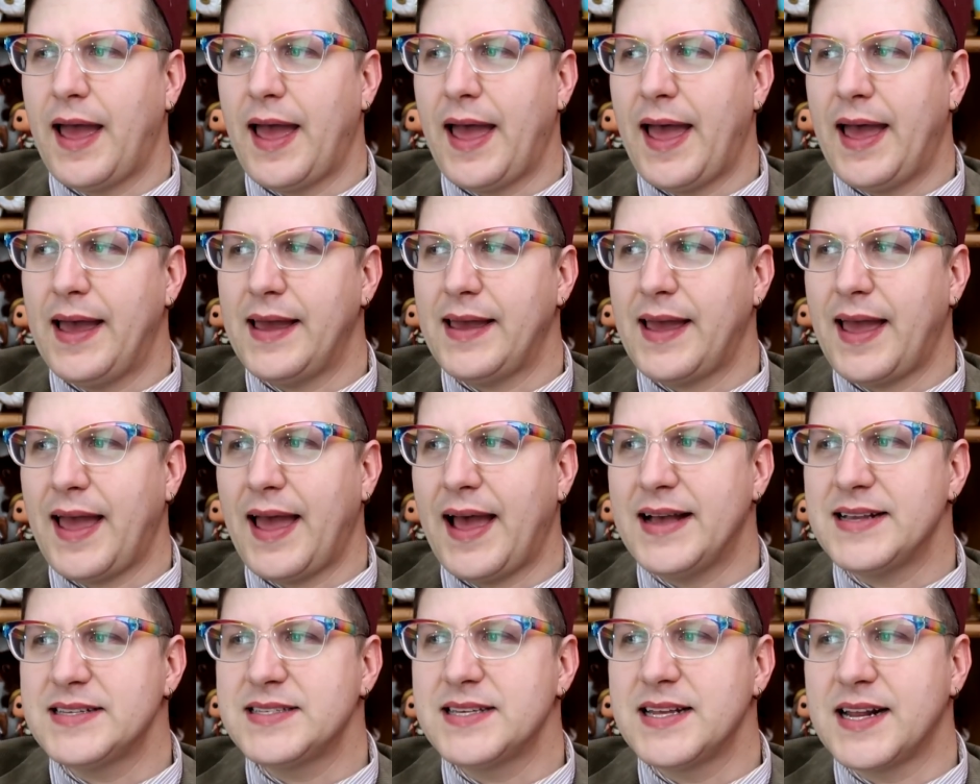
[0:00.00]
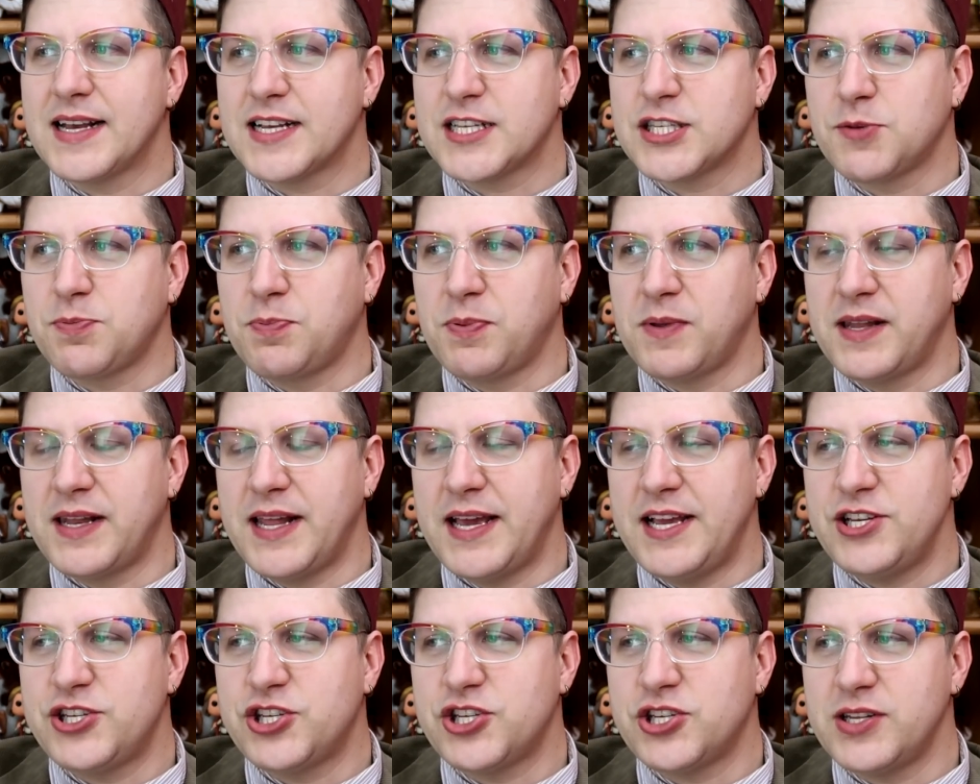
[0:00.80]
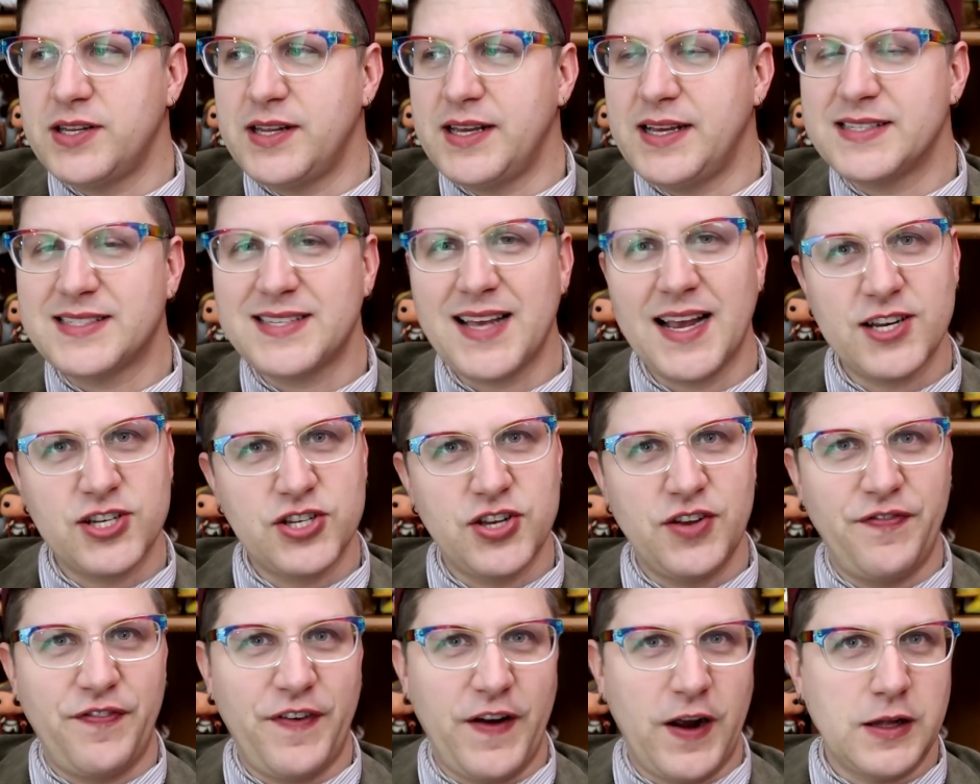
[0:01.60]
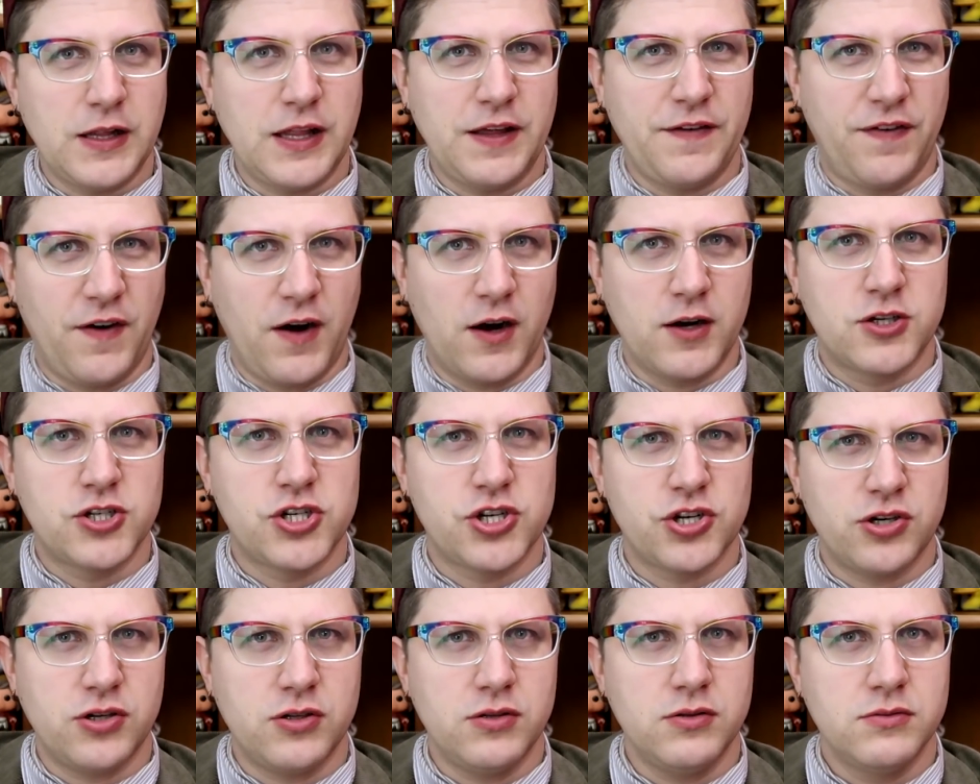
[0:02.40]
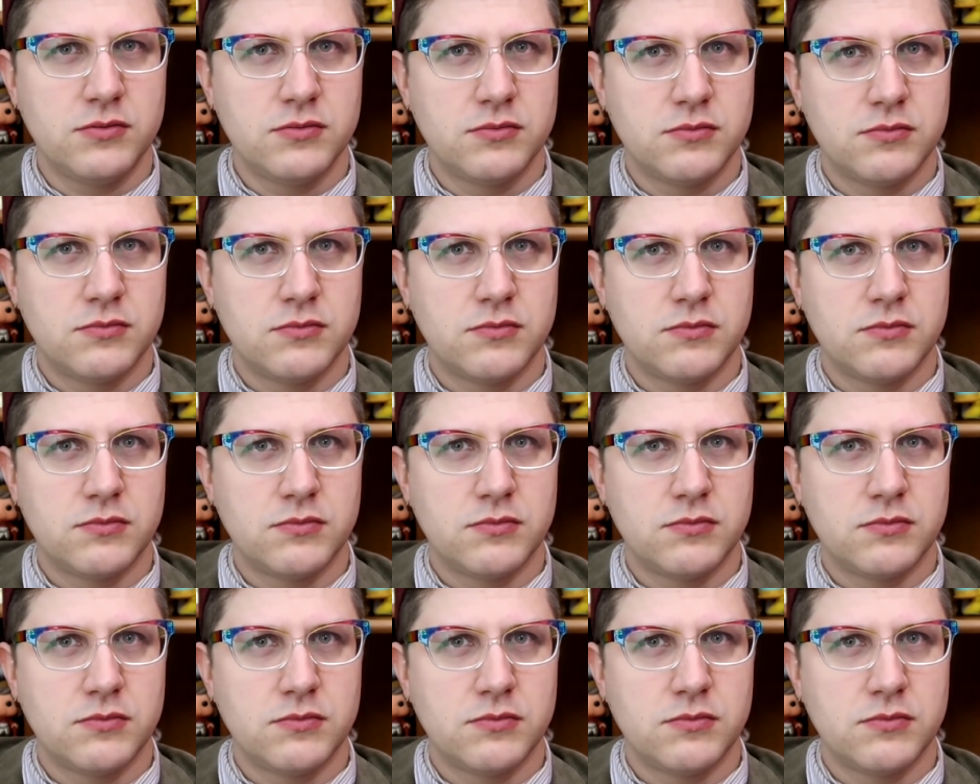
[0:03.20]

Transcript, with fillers: as an explanation, it's actually fairly functional.